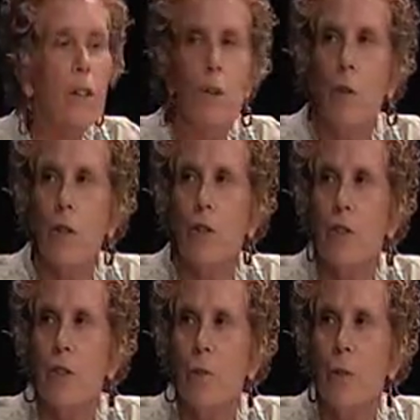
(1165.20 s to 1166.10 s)
Accord
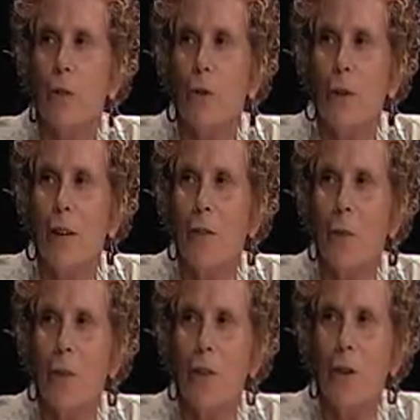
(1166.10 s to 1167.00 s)
should just be thrown out the
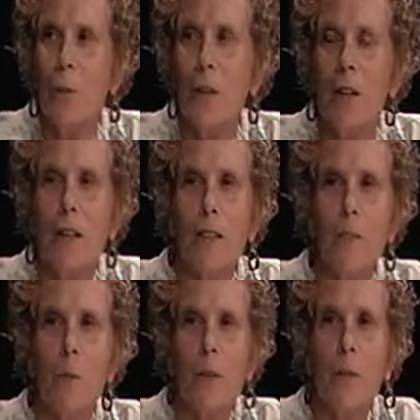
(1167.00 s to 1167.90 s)
window
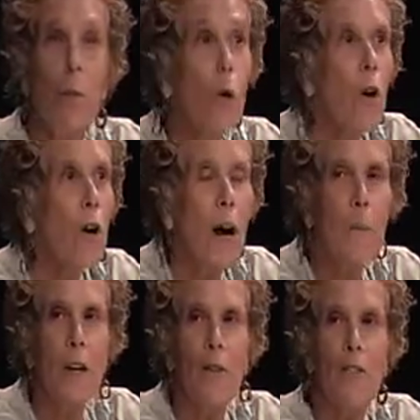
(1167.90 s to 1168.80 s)
because we're in war. I
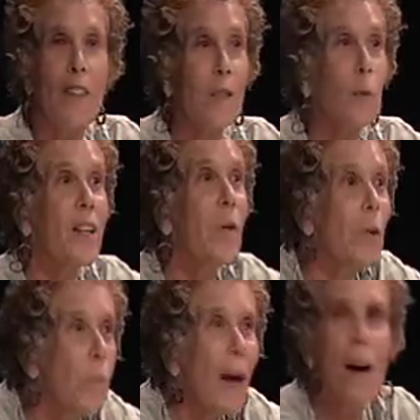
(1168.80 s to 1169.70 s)
mean, I thought that's what they
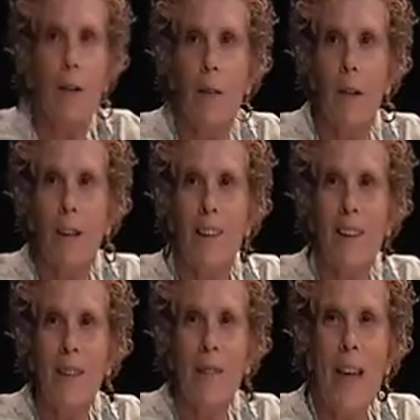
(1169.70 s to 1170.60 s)
were about.
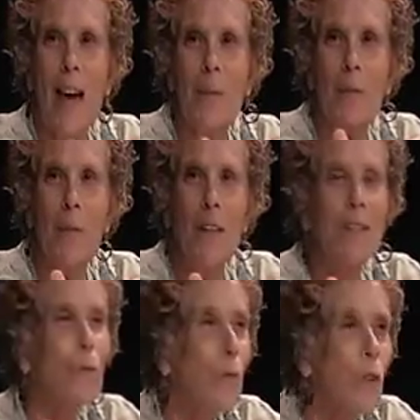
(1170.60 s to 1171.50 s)
They happen when
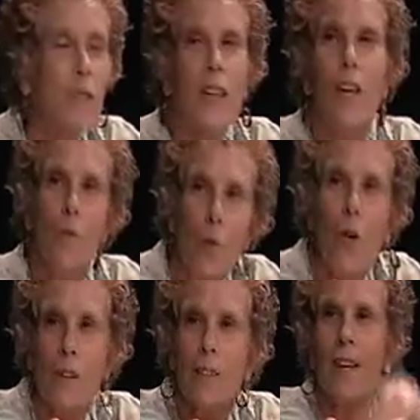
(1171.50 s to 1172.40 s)
it's in war. If you're not at
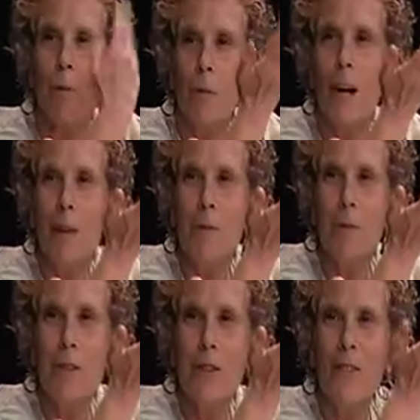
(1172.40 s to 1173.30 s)
war, it's not a
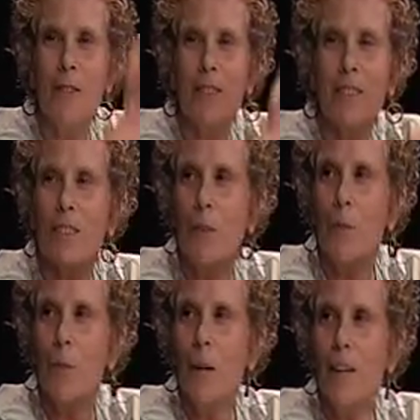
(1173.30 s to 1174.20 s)
problem. You know, if everything's
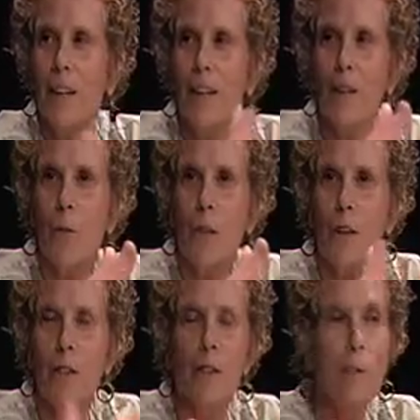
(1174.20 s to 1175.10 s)
going well, you're not going to want to
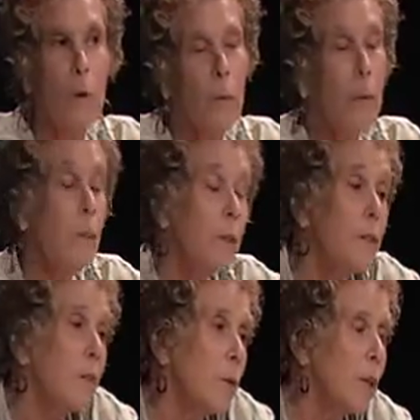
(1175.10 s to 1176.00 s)
hurt some, well, maybe you
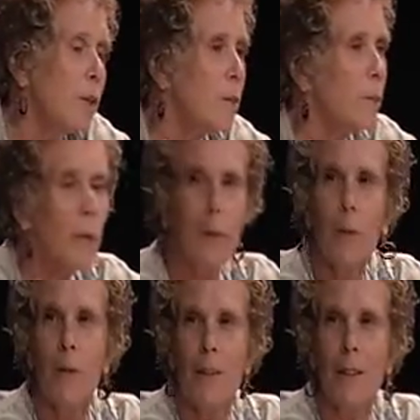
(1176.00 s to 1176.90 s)
still want to hurt somebody,
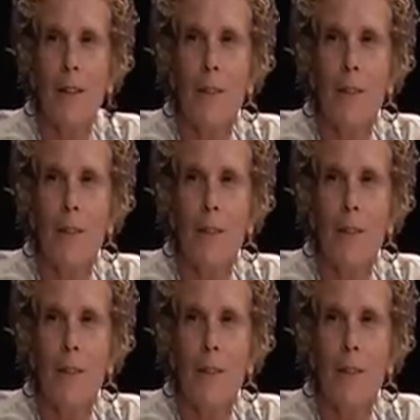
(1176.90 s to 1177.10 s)
but, you know.